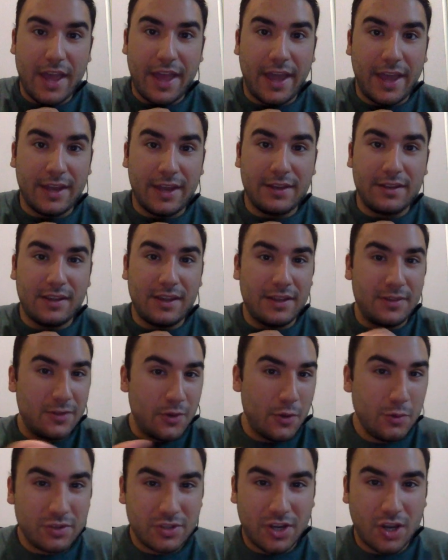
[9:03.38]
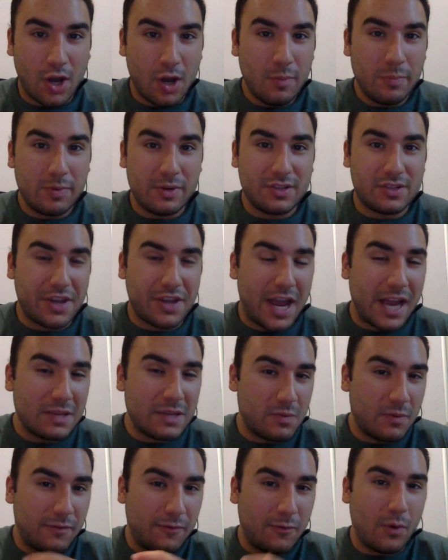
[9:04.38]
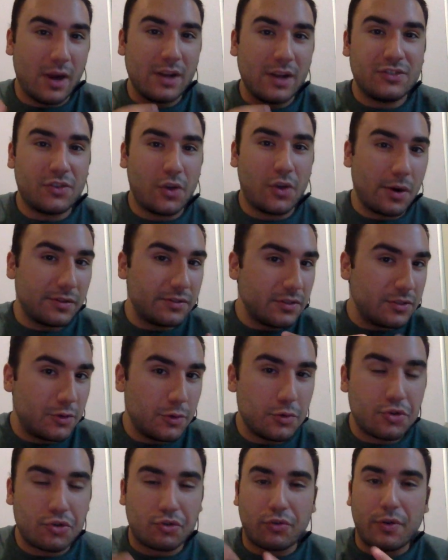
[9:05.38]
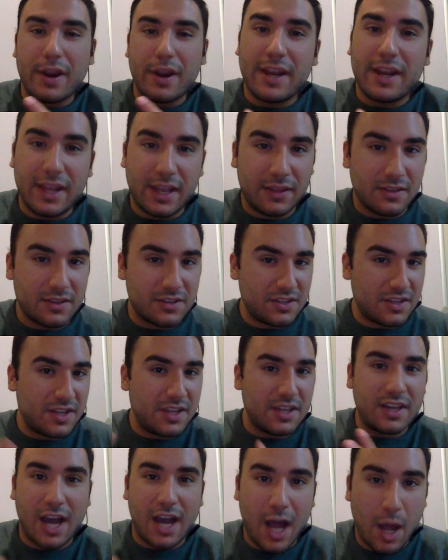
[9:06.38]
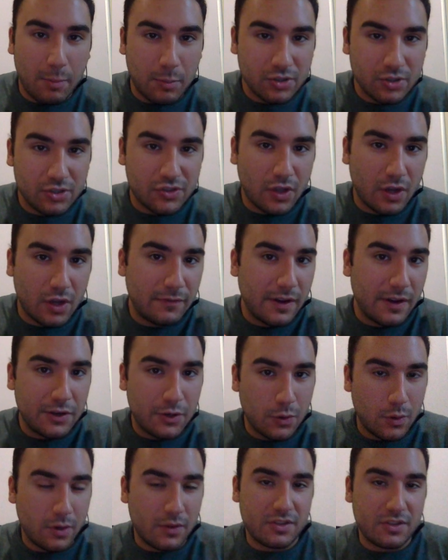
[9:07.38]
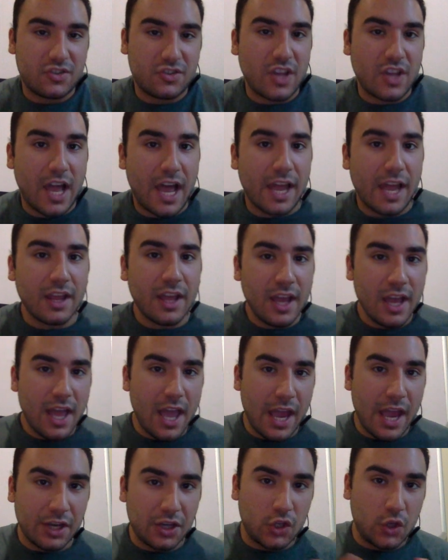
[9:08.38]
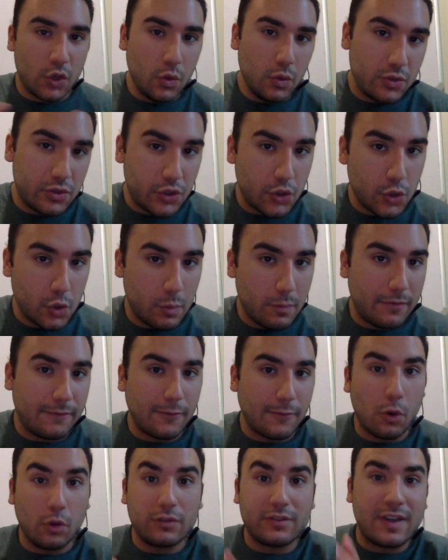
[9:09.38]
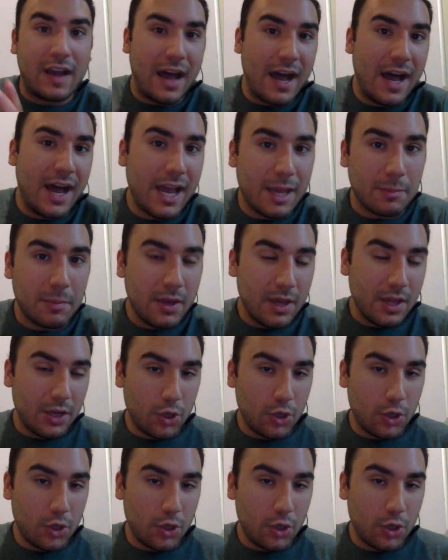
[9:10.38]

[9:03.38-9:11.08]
And in those companies, guys, before I started to do trading, this e-commerce stuff I do on the side and YouTube full time,